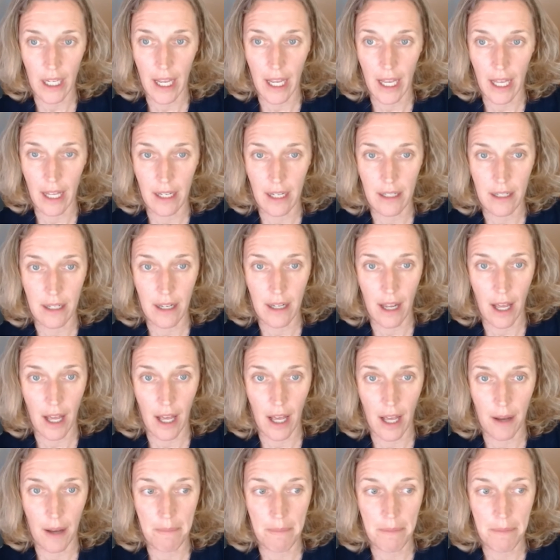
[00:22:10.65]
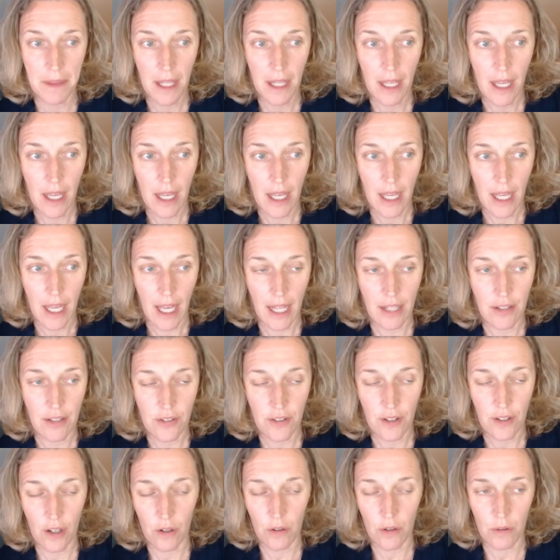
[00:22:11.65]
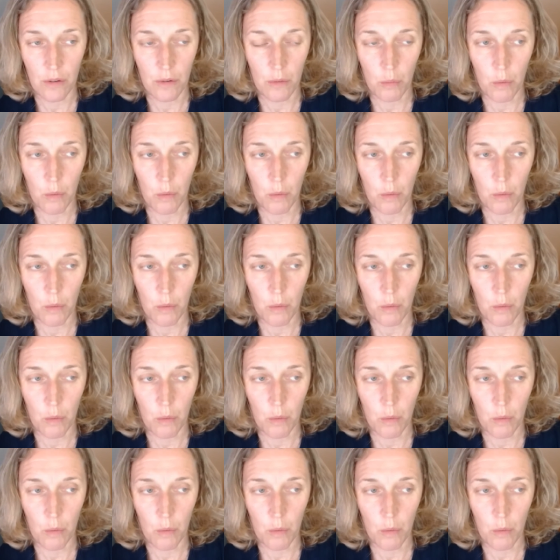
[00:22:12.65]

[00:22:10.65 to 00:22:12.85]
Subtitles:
And so